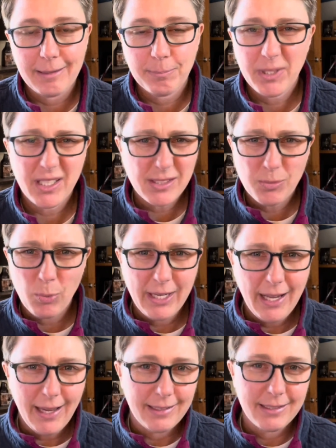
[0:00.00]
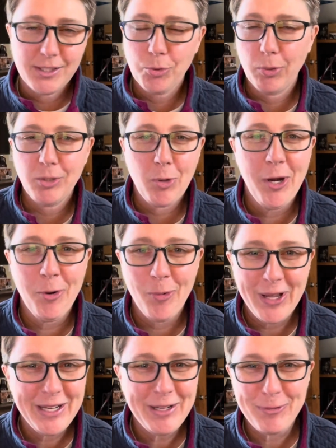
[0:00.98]
because why not? It's
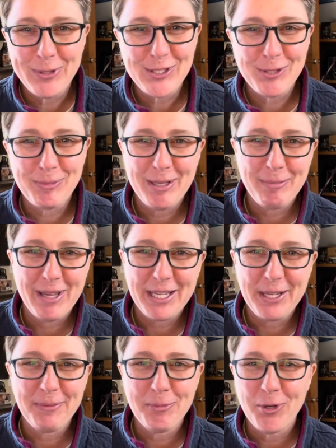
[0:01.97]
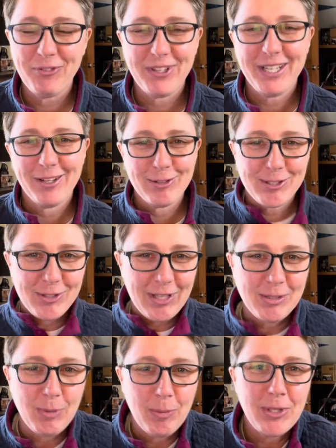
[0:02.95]
2021 and we should be making more videos, so
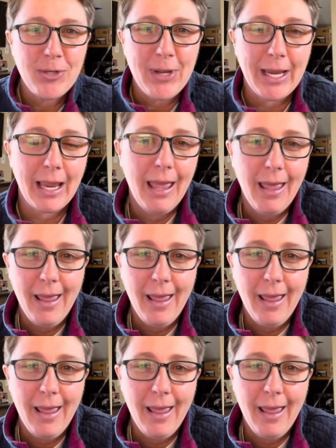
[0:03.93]
that's what we're doing.